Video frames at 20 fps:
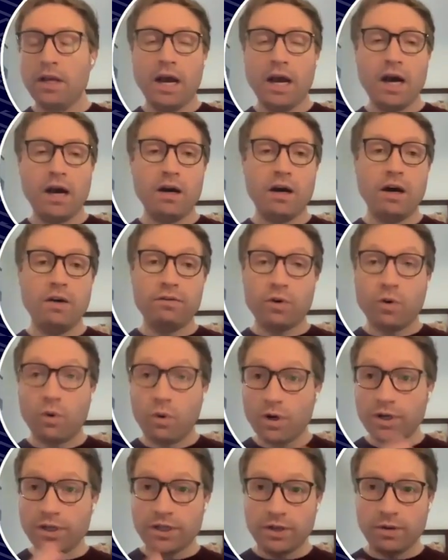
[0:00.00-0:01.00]
Of
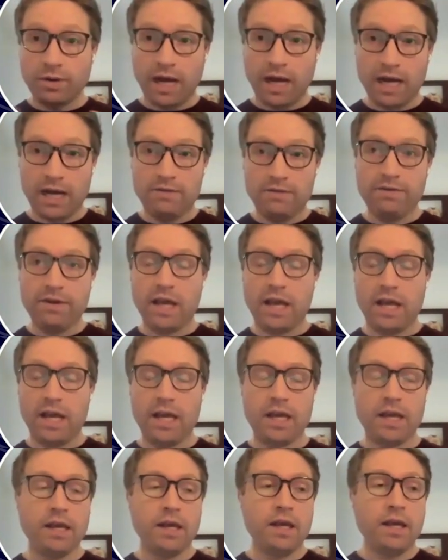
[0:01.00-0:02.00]
course, you have
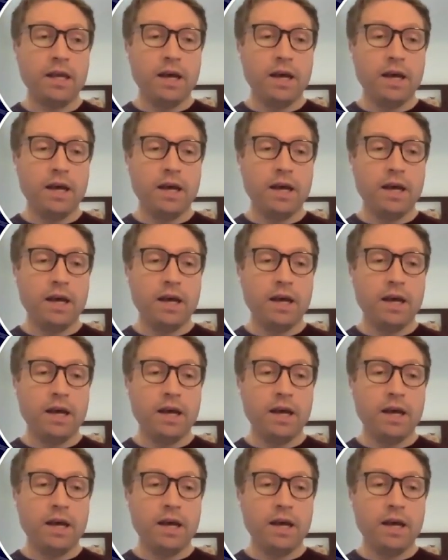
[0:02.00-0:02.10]
a